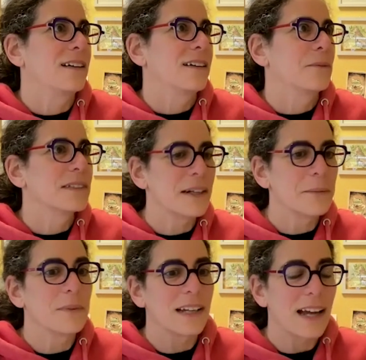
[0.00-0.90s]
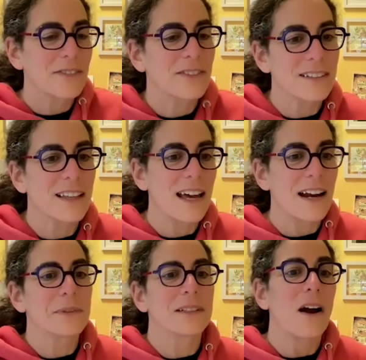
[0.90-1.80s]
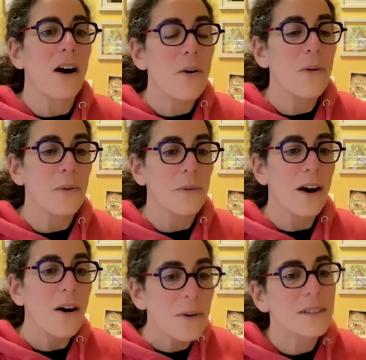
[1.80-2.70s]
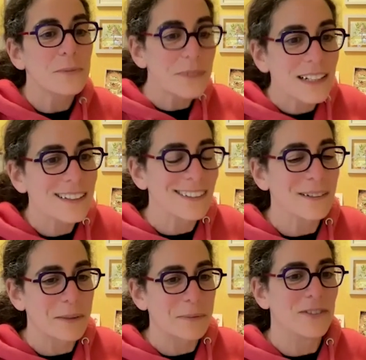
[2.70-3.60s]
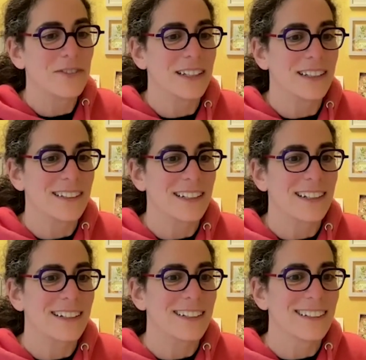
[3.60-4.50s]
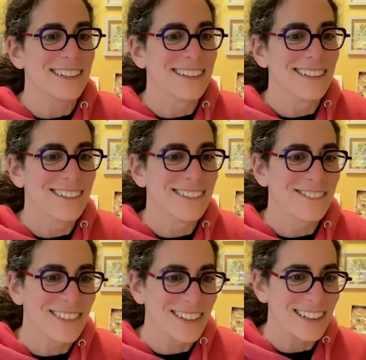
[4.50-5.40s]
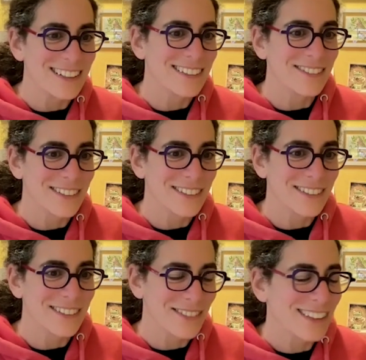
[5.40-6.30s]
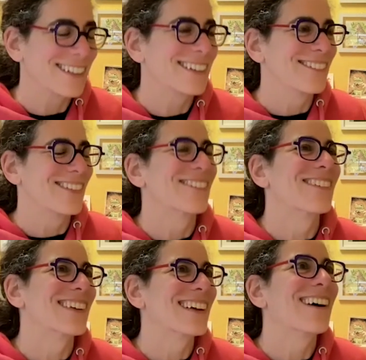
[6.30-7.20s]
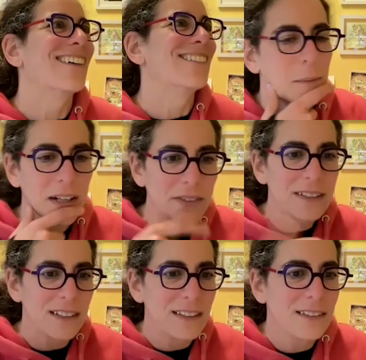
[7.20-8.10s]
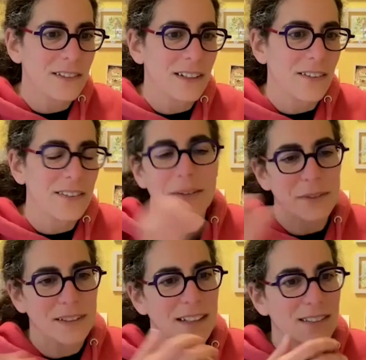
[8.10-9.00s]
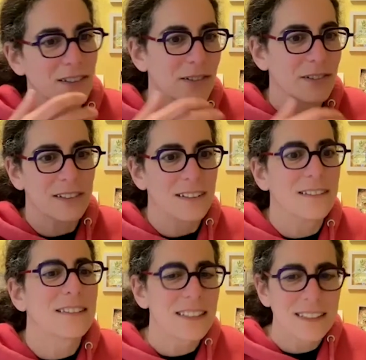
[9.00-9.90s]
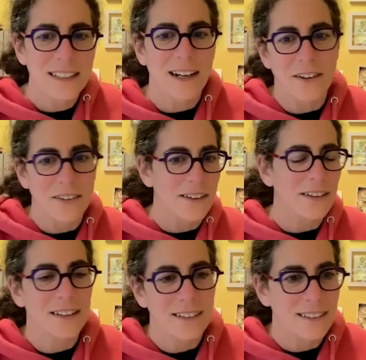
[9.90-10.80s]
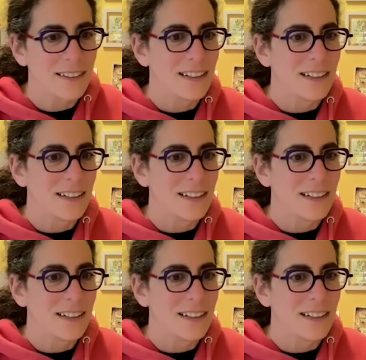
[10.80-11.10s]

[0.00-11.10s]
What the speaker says: was like after I saw that, I was like, oh, it's really gonna be a movie. Like I didn't realize it was really gonna be a movie. But I visited the studio and that was like so cool. And just to see how it all,